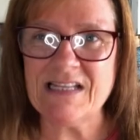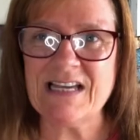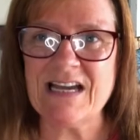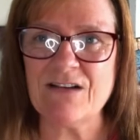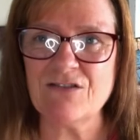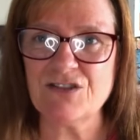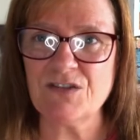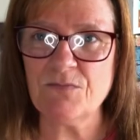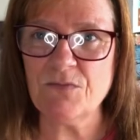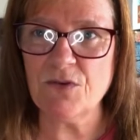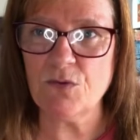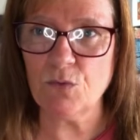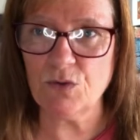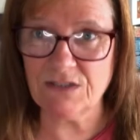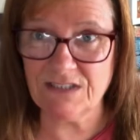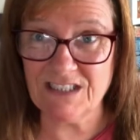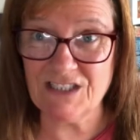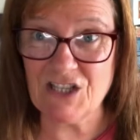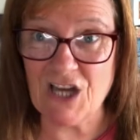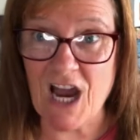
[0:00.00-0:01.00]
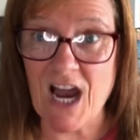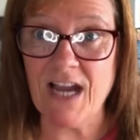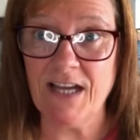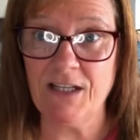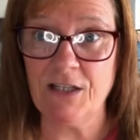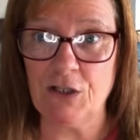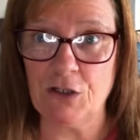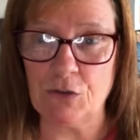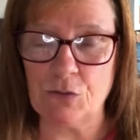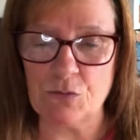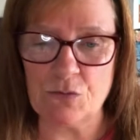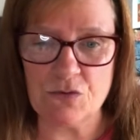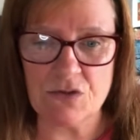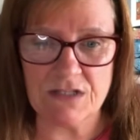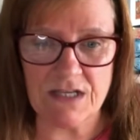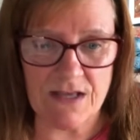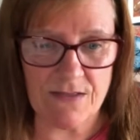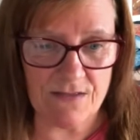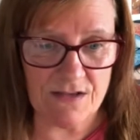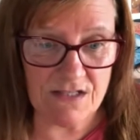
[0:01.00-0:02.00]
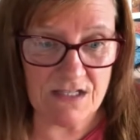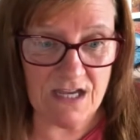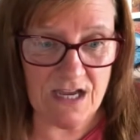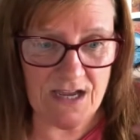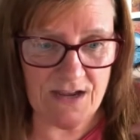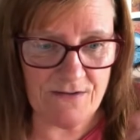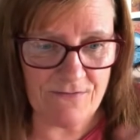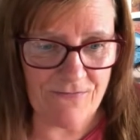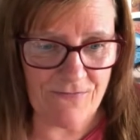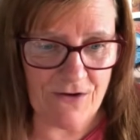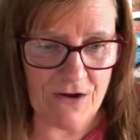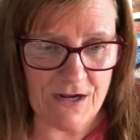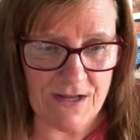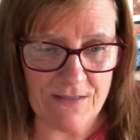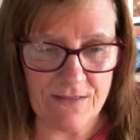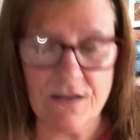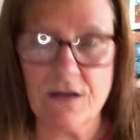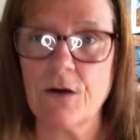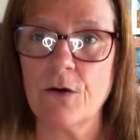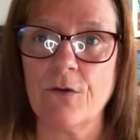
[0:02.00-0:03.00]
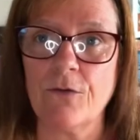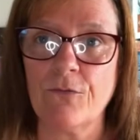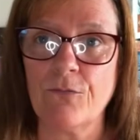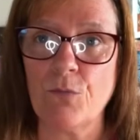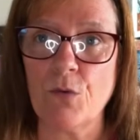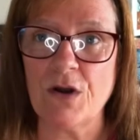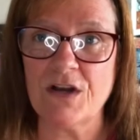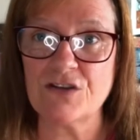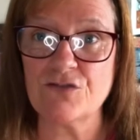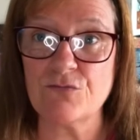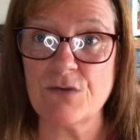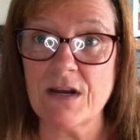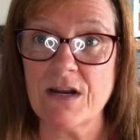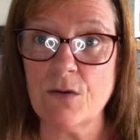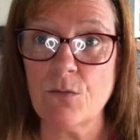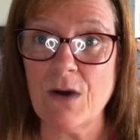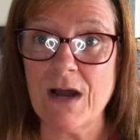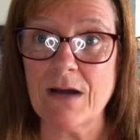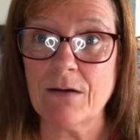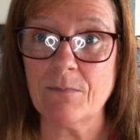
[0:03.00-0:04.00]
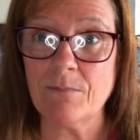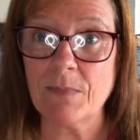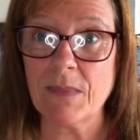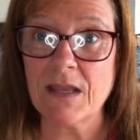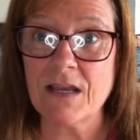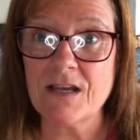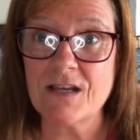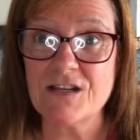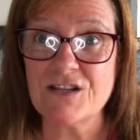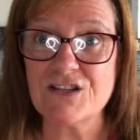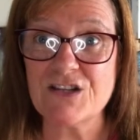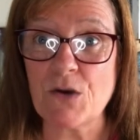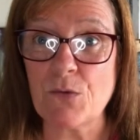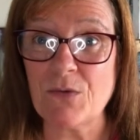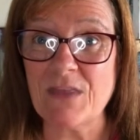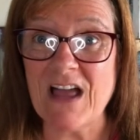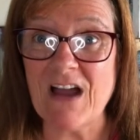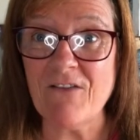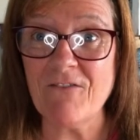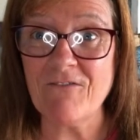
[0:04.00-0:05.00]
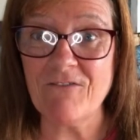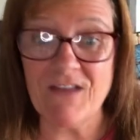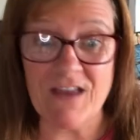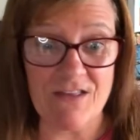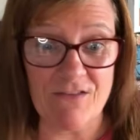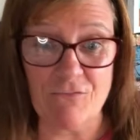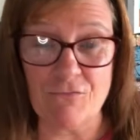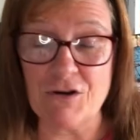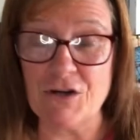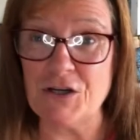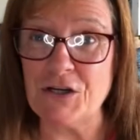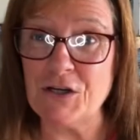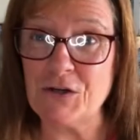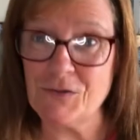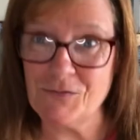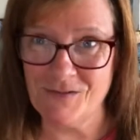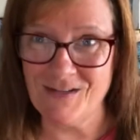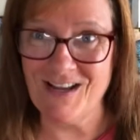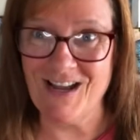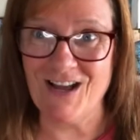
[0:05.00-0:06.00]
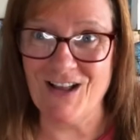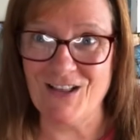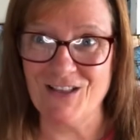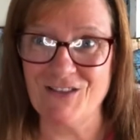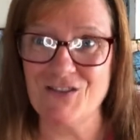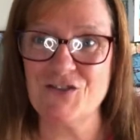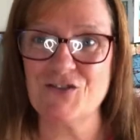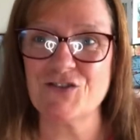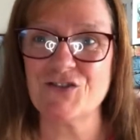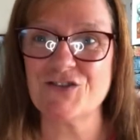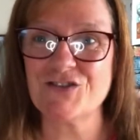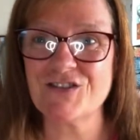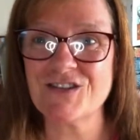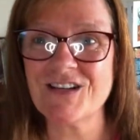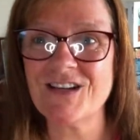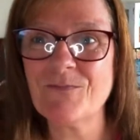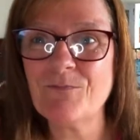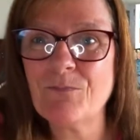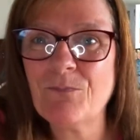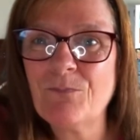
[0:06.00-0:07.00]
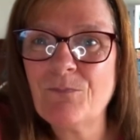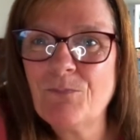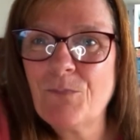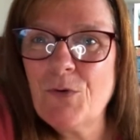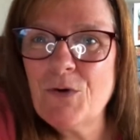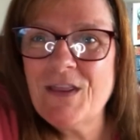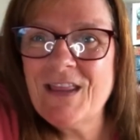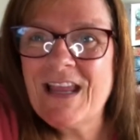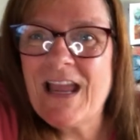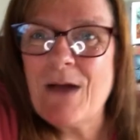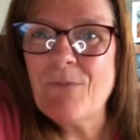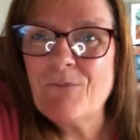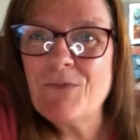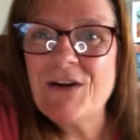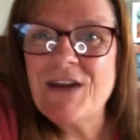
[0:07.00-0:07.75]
out some of the ones that I use and that I find that have worked really well. So without further ado, I'll just point the camera